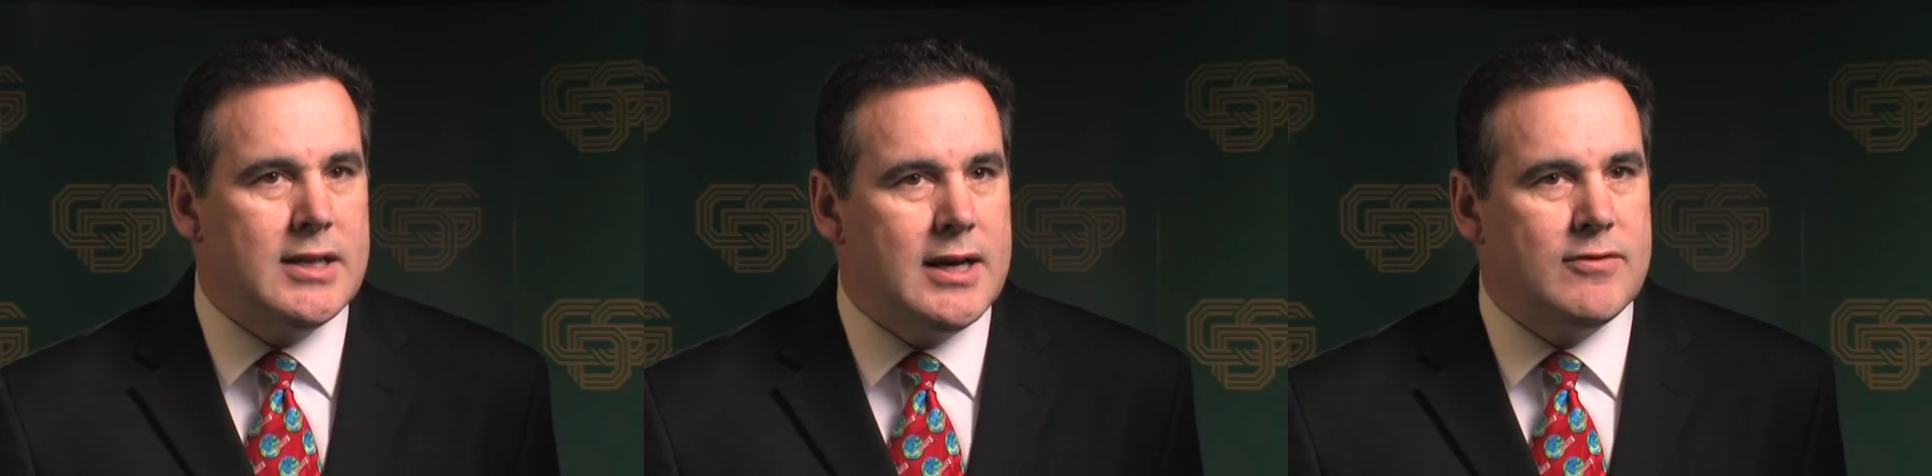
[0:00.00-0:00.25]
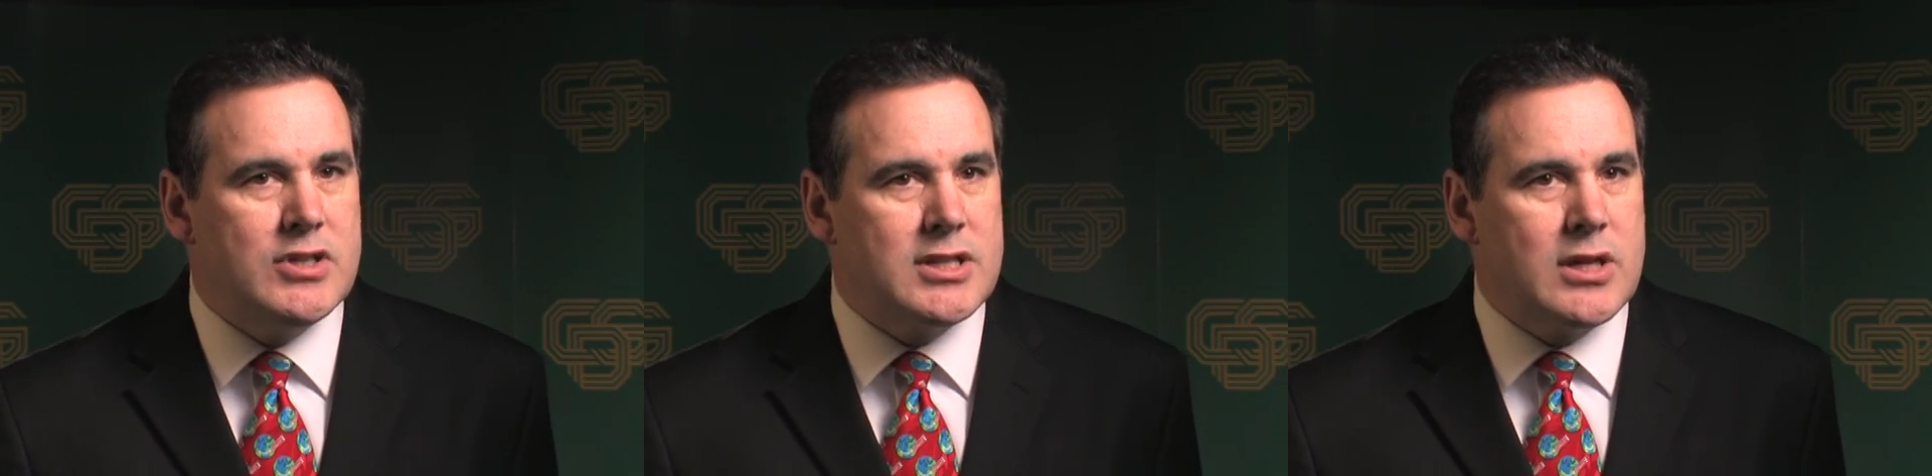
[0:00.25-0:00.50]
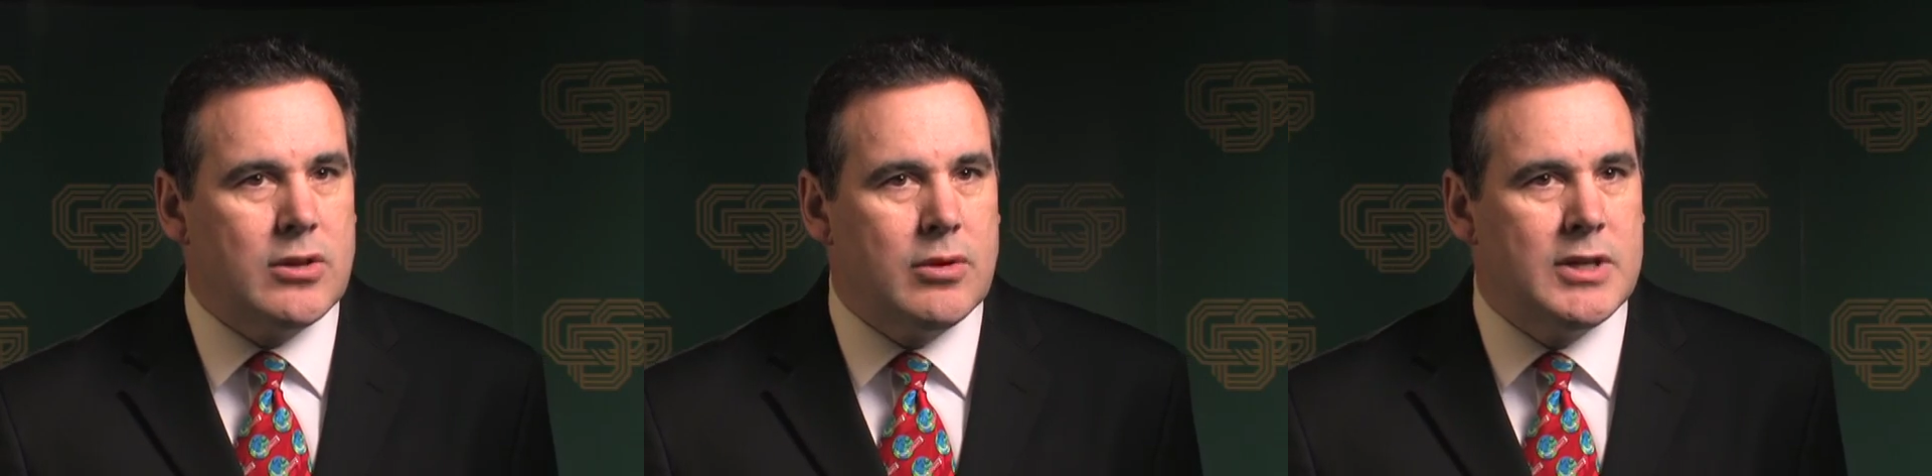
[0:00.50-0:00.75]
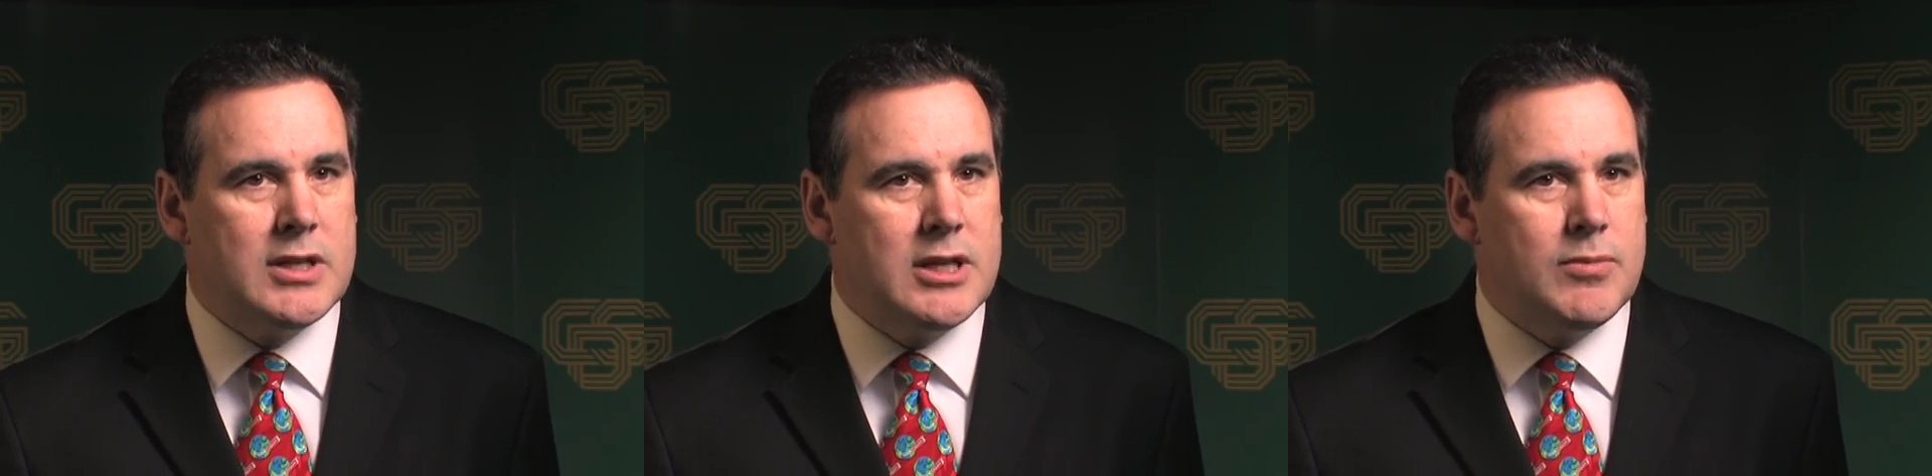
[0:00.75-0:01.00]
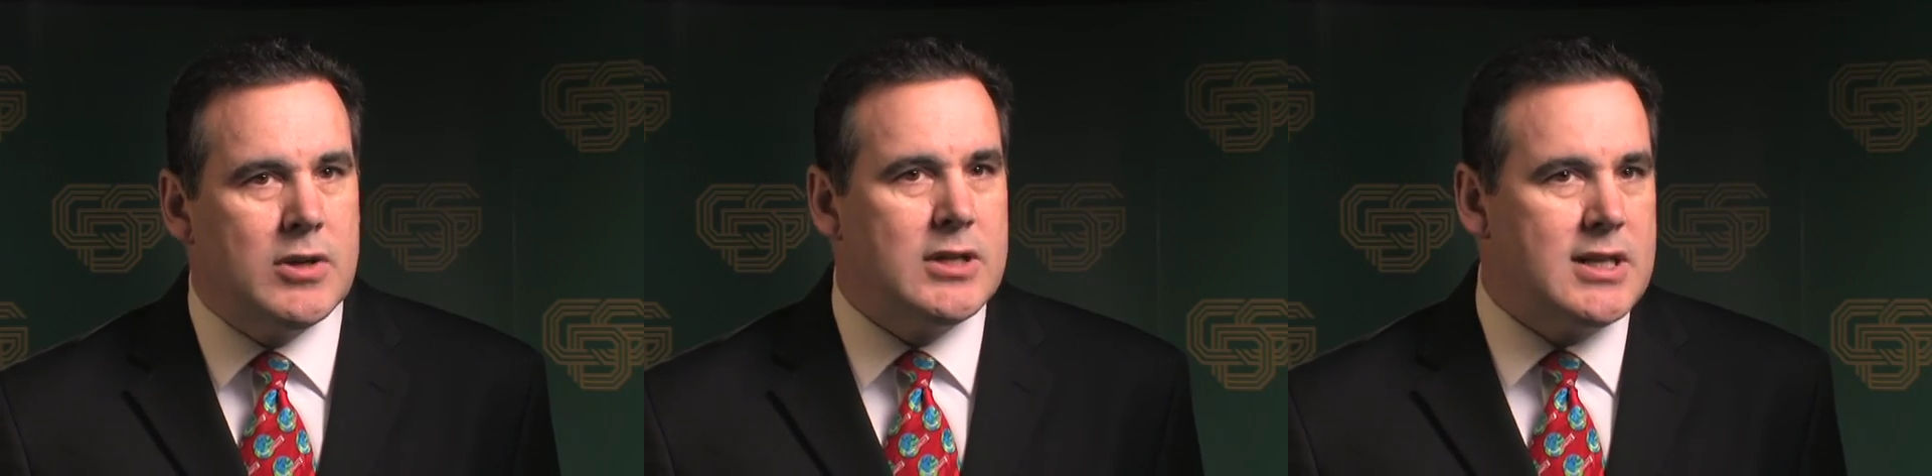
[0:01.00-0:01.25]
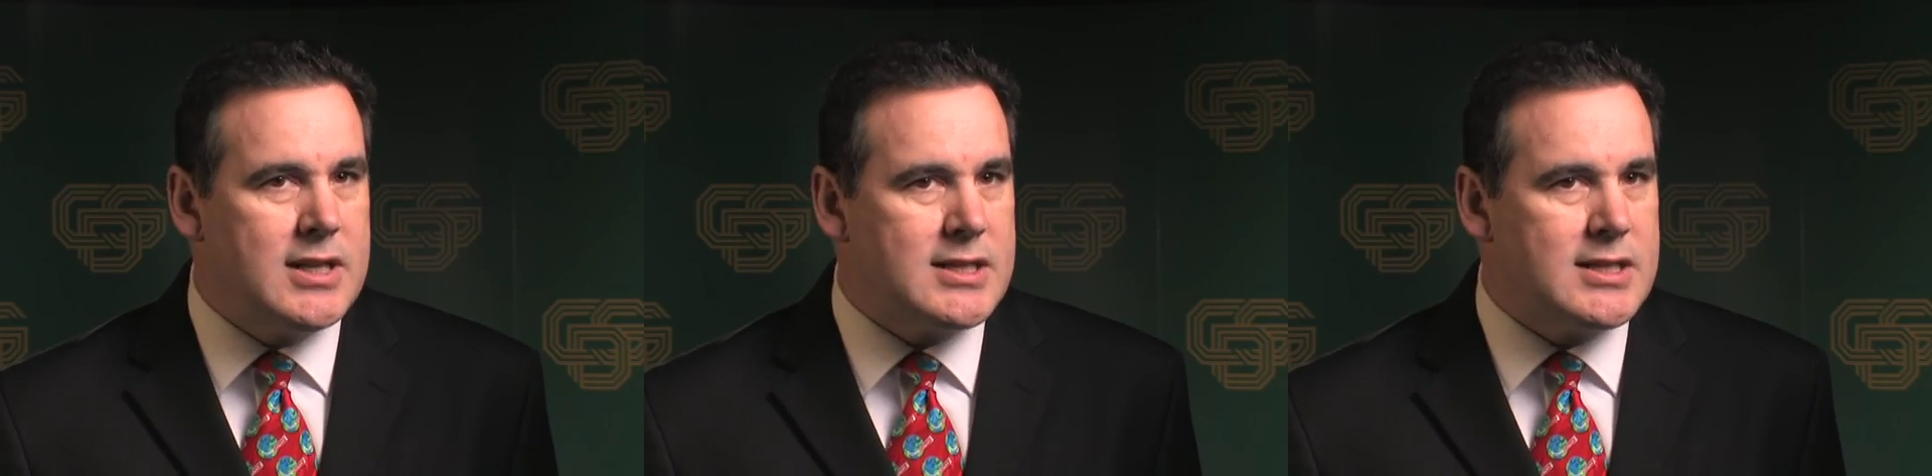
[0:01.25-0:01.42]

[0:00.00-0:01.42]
dive just a little bit deeper into